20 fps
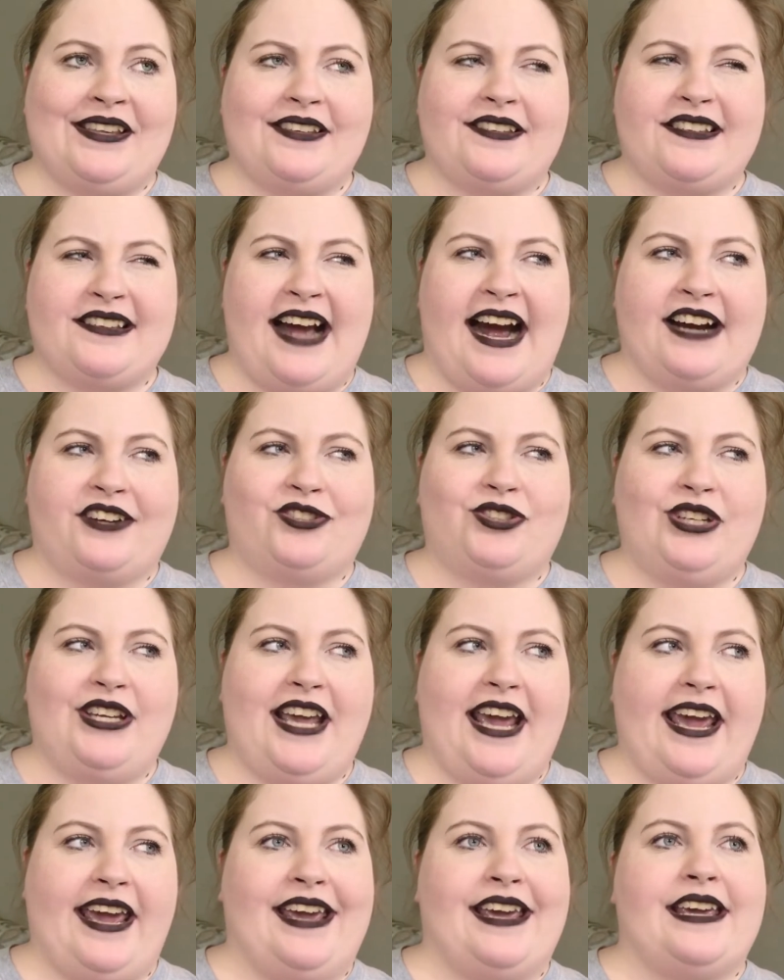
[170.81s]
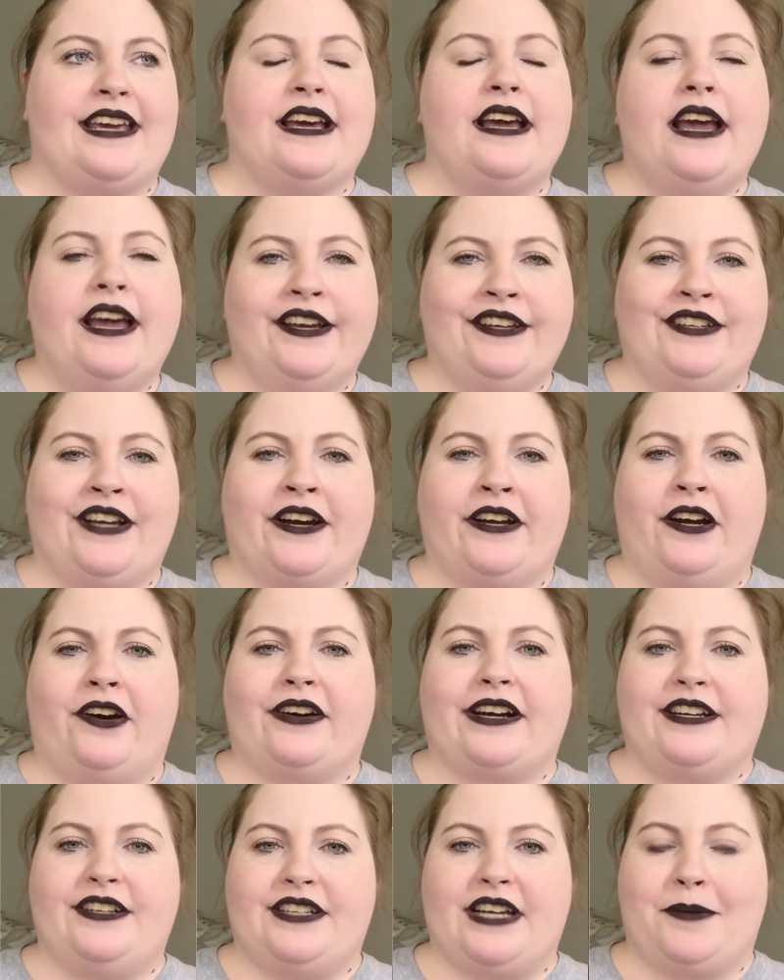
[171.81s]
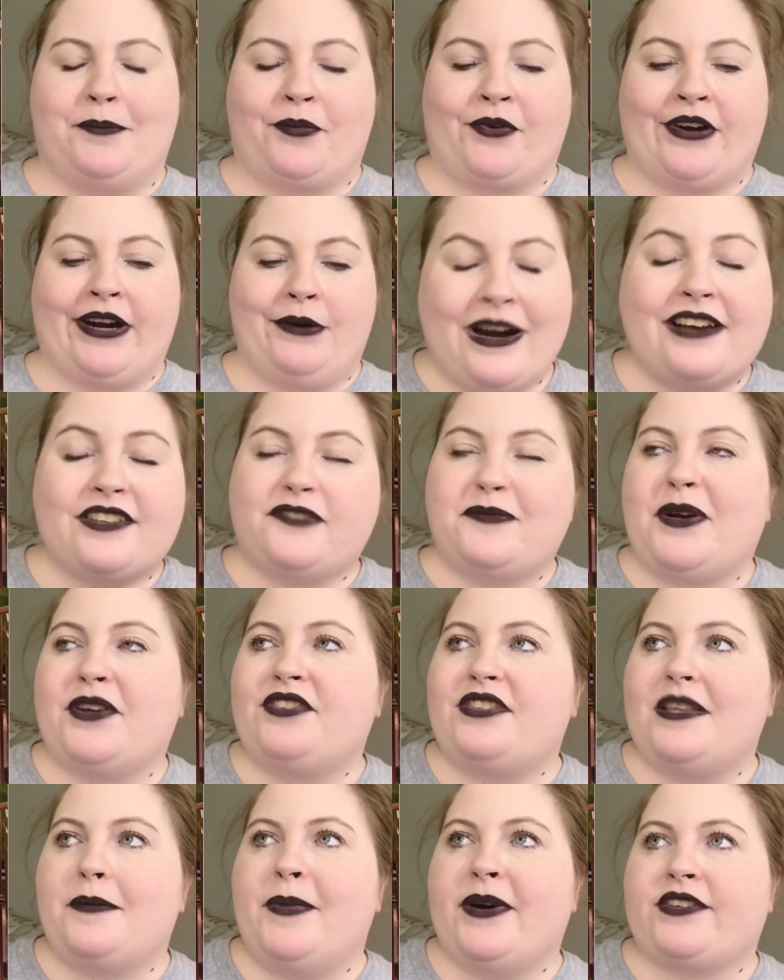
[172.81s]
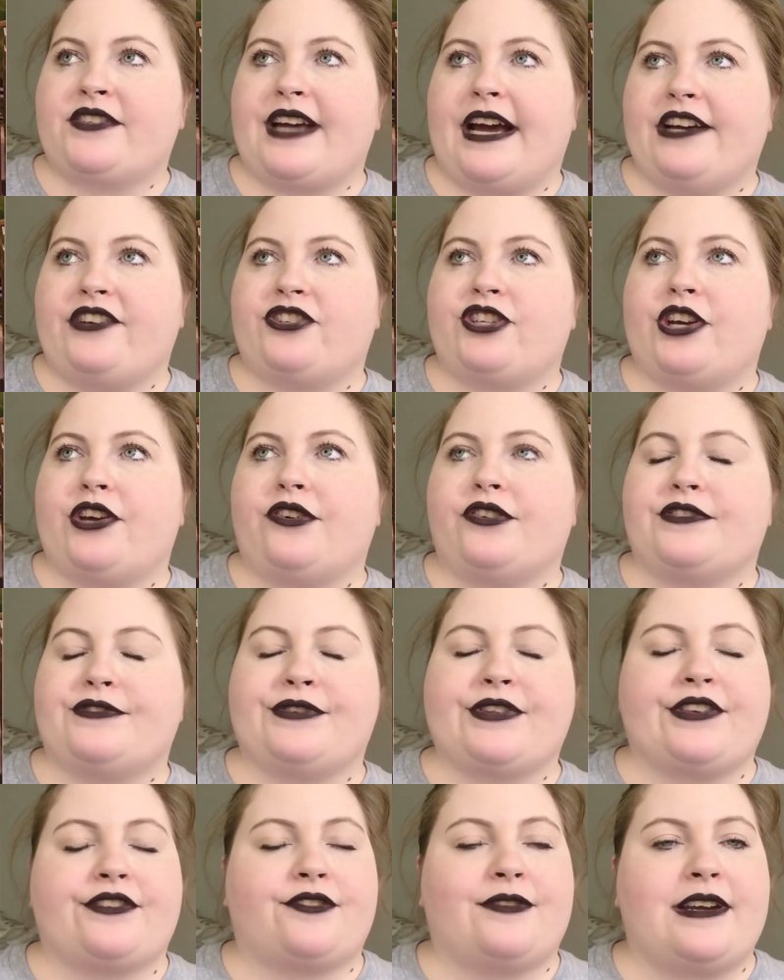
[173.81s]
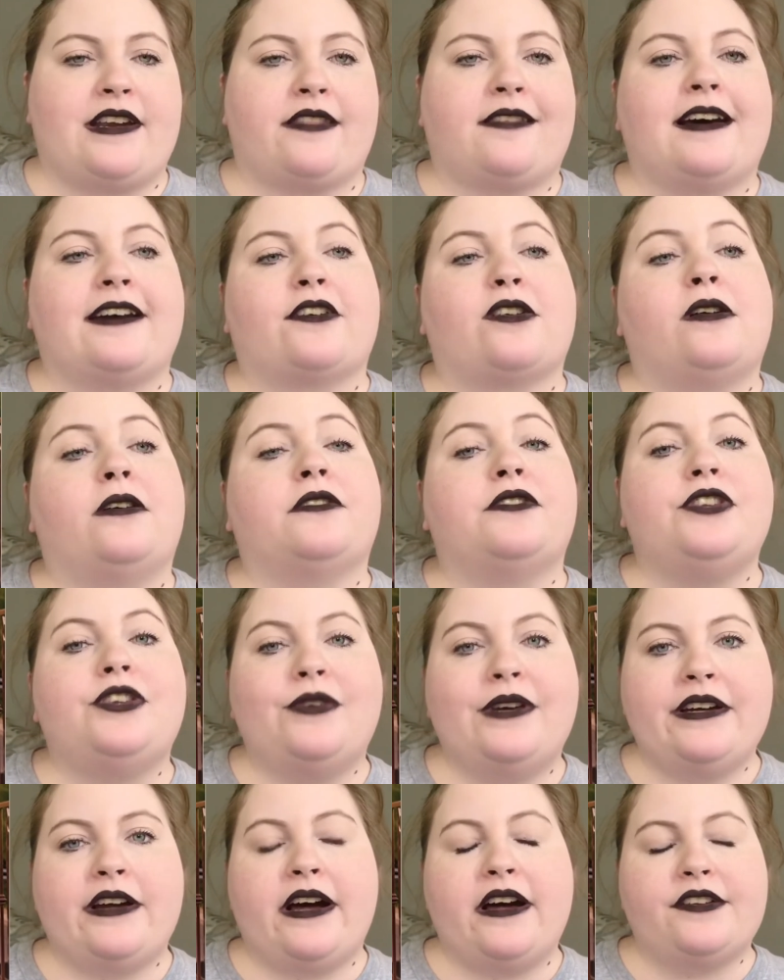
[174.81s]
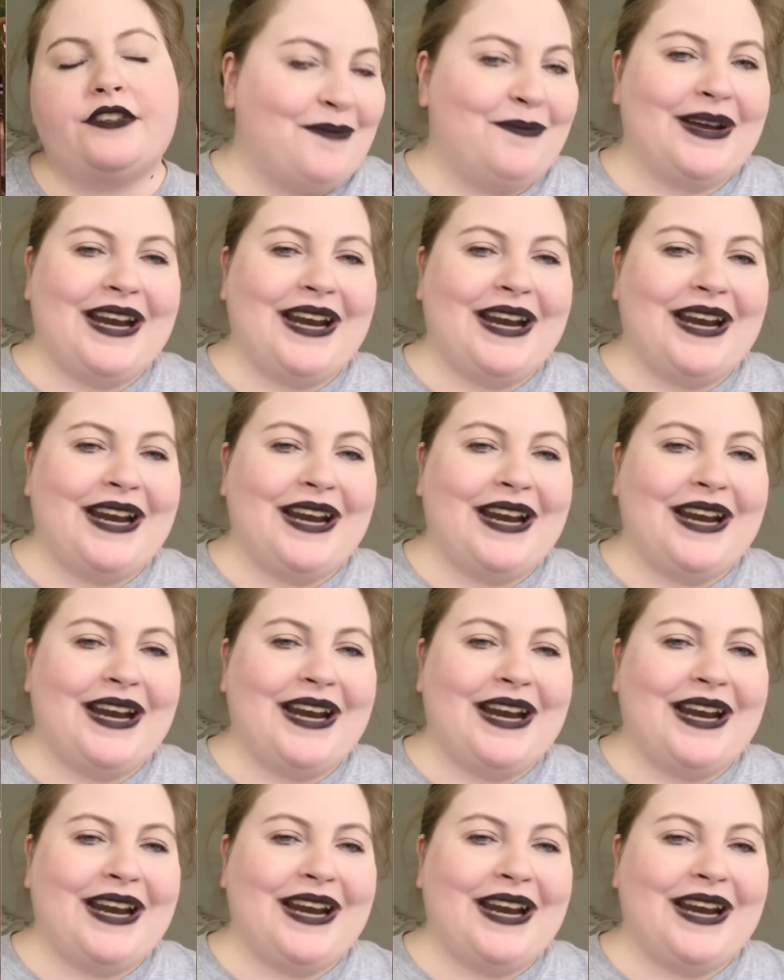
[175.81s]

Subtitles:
This is actually a young adult contemporary, whereas most of the books I chose for this readathon are all new adult,